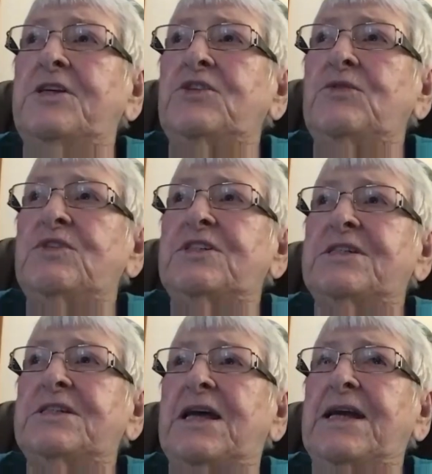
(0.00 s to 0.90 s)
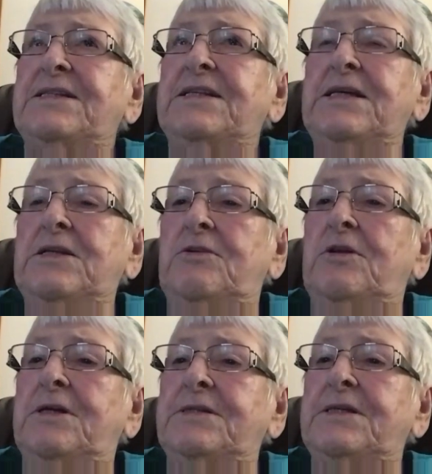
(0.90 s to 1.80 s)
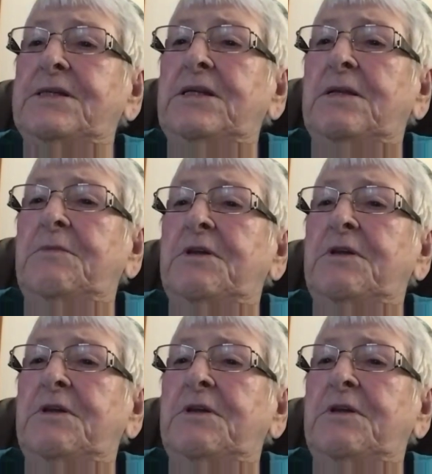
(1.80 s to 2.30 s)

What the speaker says: she was 18 or 19. I'm not